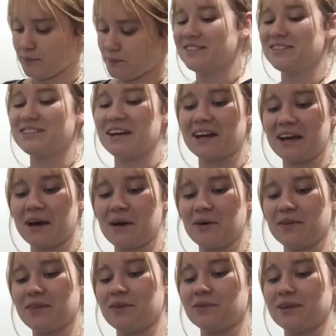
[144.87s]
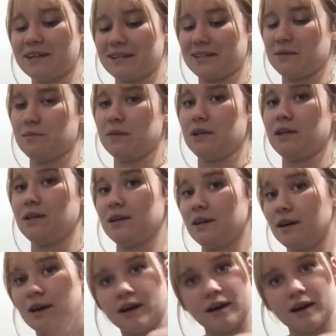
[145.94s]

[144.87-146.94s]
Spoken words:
To check out the recipe,